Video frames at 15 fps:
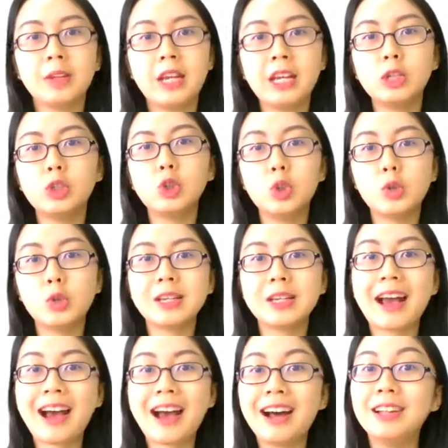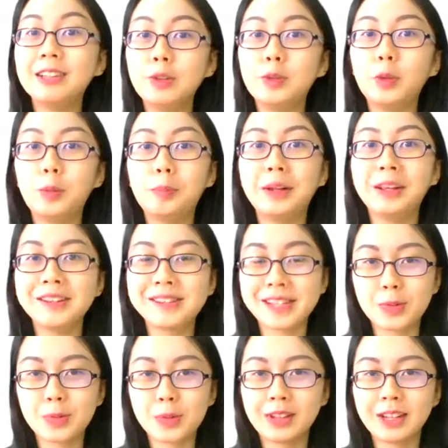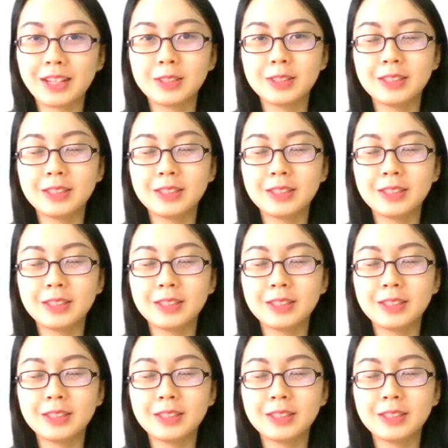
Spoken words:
introducing other role players as well, like